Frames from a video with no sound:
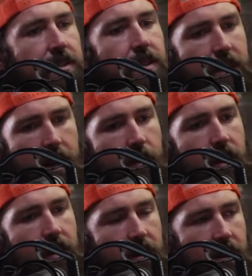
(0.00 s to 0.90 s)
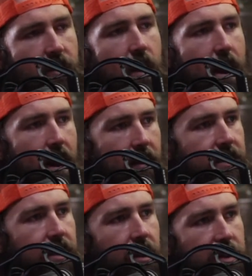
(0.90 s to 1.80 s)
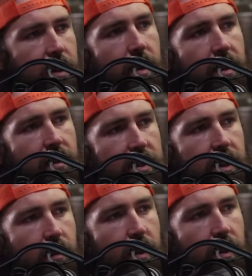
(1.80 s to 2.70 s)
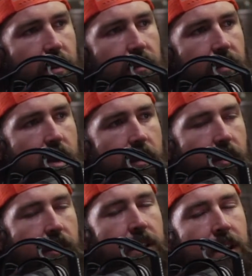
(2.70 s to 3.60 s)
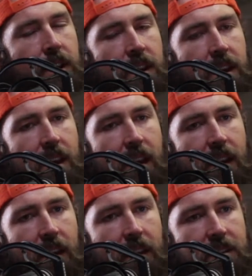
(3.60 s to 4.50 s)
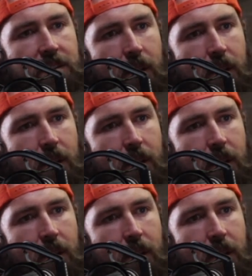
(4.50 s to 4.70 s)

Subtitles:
So I was like, I'm going to learn a craft, you know, something that'll stick with you forever. And so